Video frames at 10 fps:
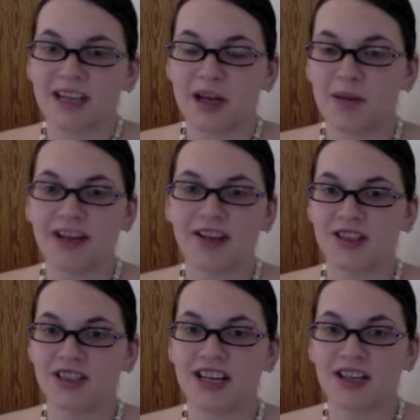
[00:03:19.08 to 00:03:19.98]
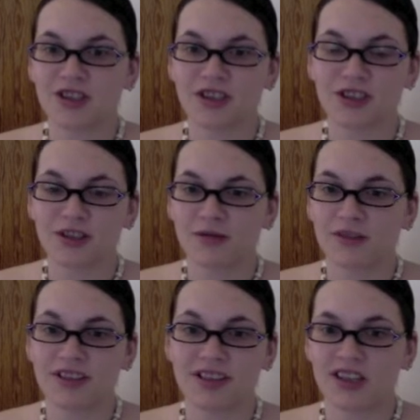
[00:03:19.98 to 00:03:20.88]
imagine nature with
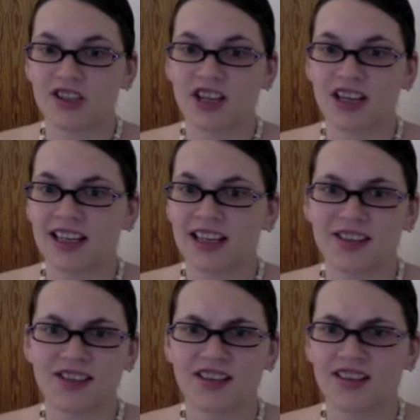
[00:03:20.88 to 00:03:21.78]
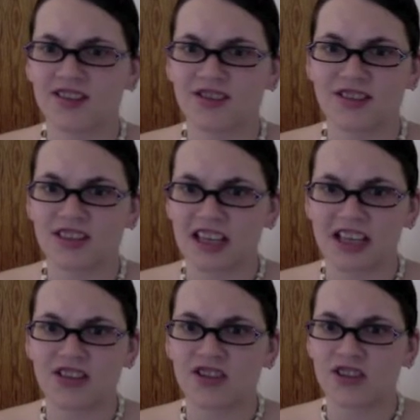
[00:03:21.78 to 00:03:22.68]
the sun shining and the sun sticking
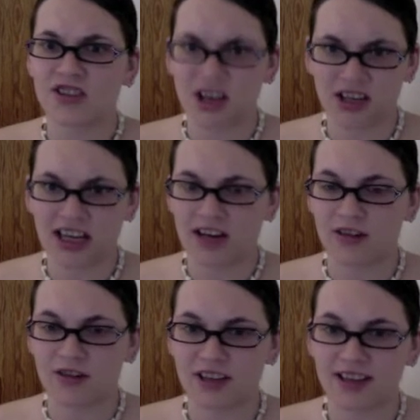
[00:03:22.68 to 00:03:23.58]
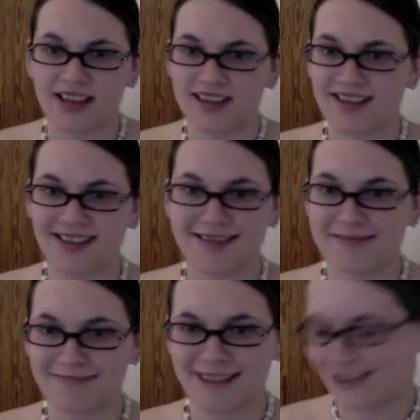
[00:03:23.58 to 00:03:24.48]
its tongue out. Okay, that's
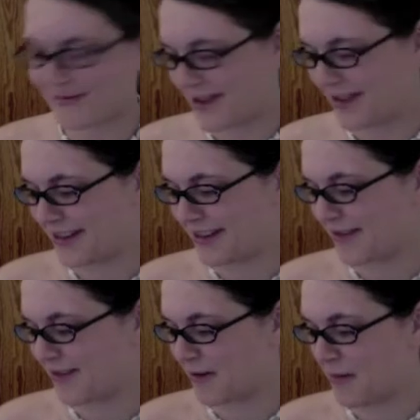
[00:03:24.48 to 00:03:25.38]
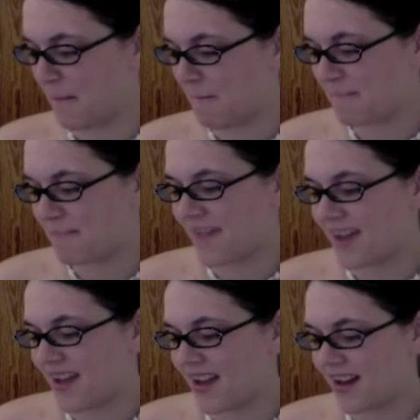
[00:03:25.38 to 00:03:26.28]
the method. I don't know.
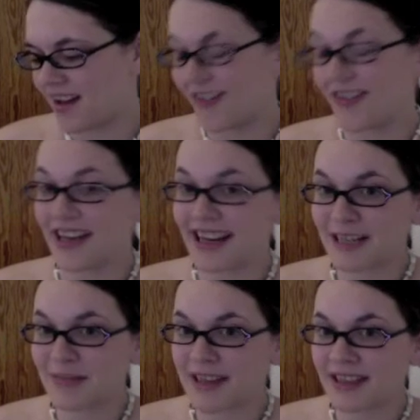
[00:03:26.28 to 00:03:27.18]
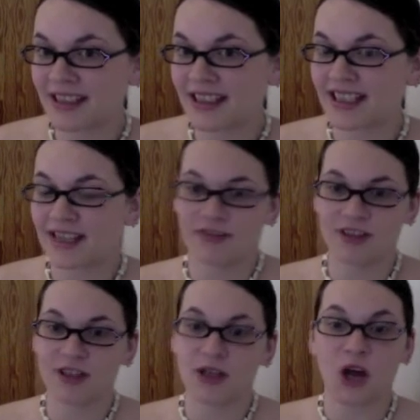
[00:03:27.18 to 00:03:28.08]
The next method is the
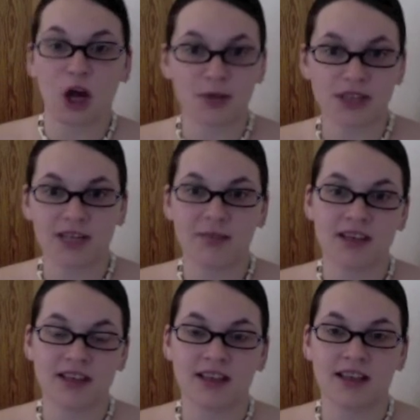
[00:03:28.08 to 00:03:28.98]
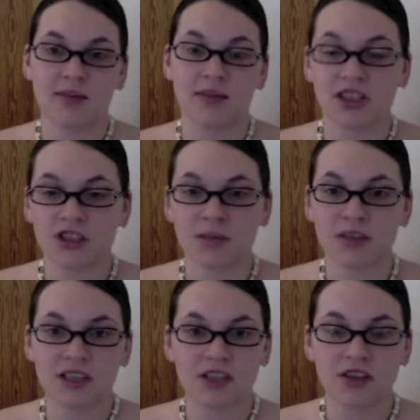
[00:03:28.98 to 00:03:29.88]
physical object method that my German
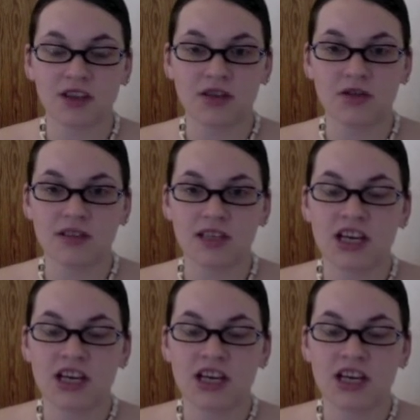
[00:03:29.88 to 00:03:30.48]
teacher used.